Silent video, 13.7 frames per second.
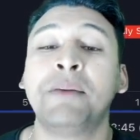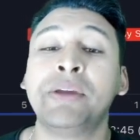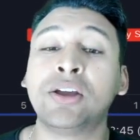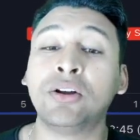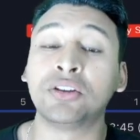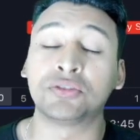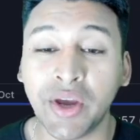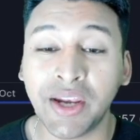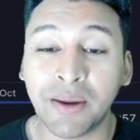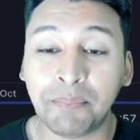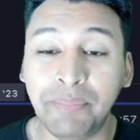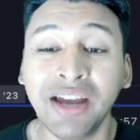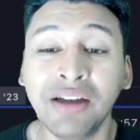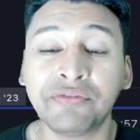because in a
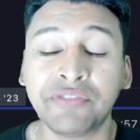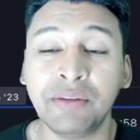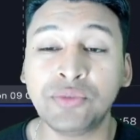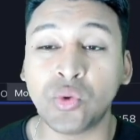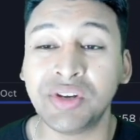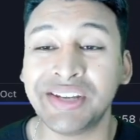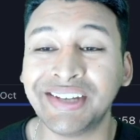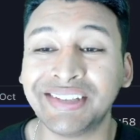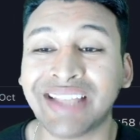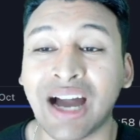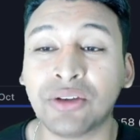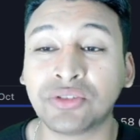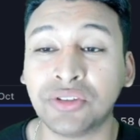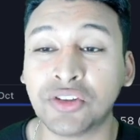bigger frame,
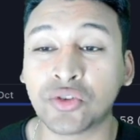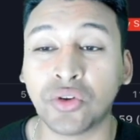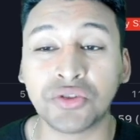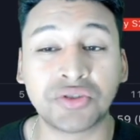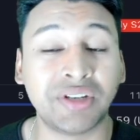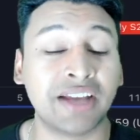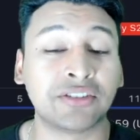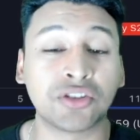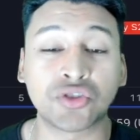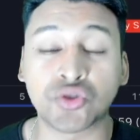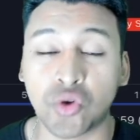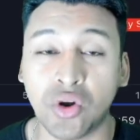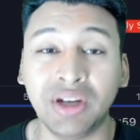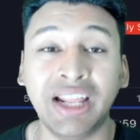28,000 is considered as a
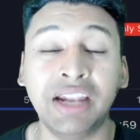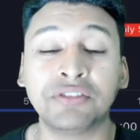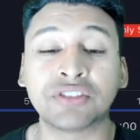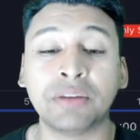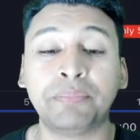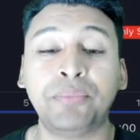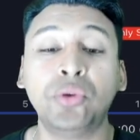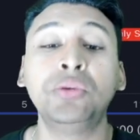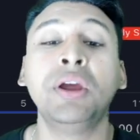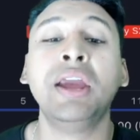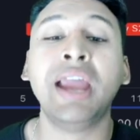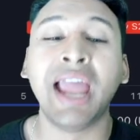strong line of support,